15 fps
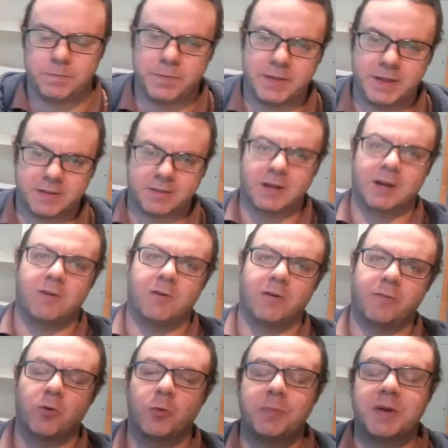that's going to
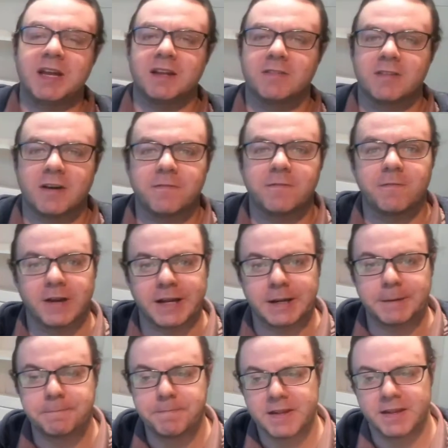cause more pain and suffering
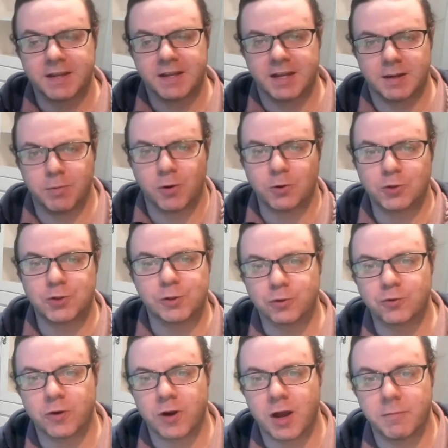and emotional
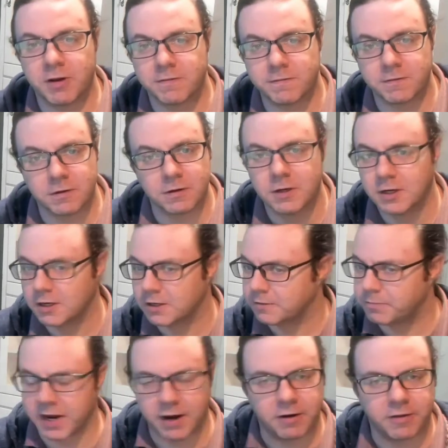trauma for
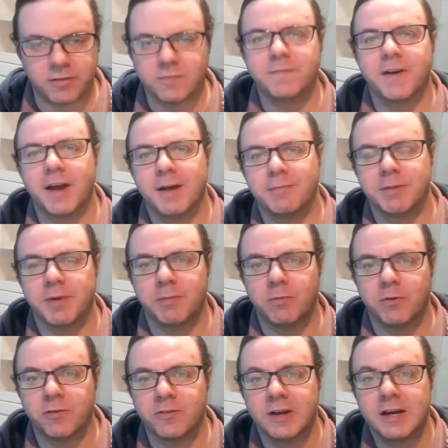parents and family
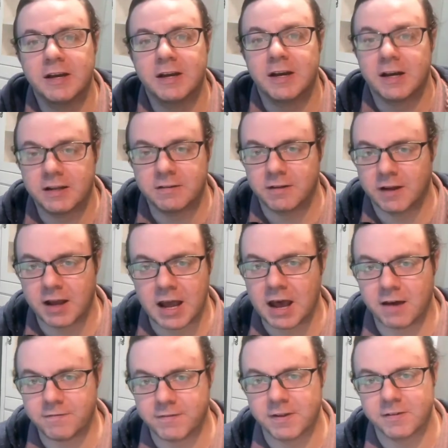members,
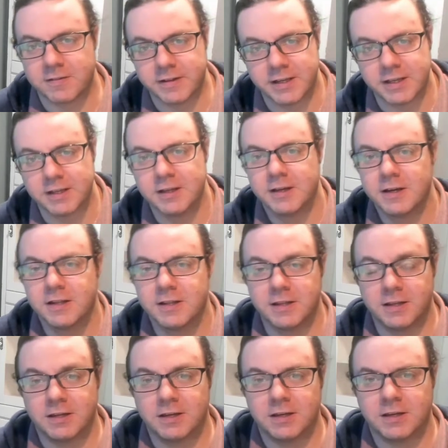obviously,
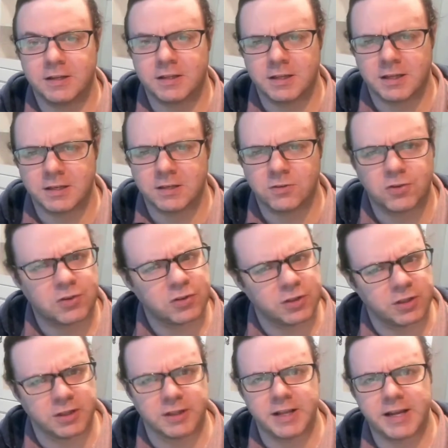than just
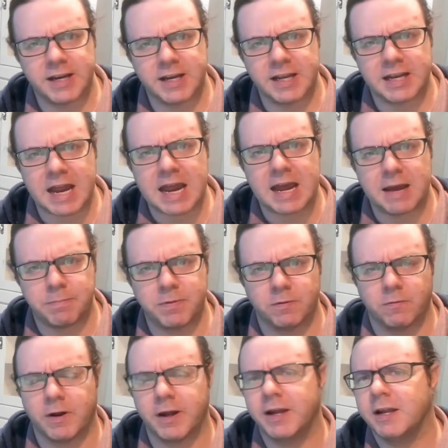letting it happen,
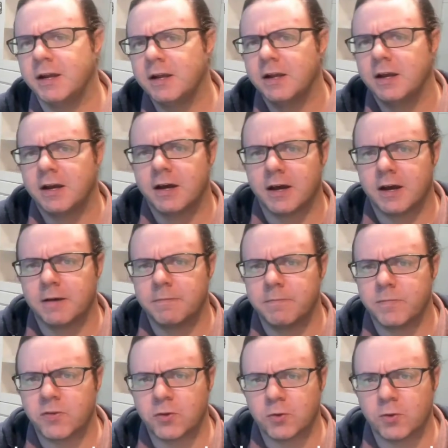right?
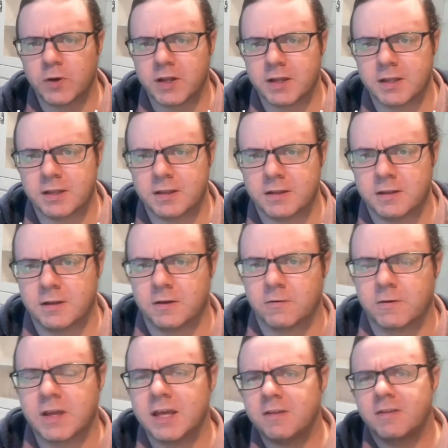So,
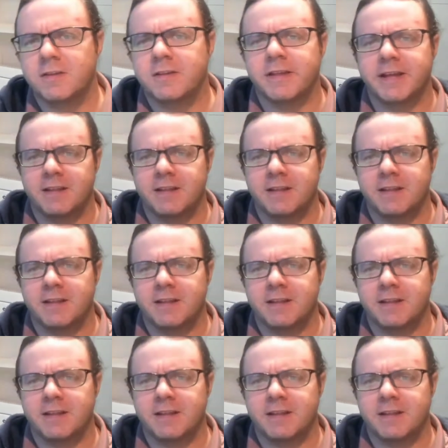cases like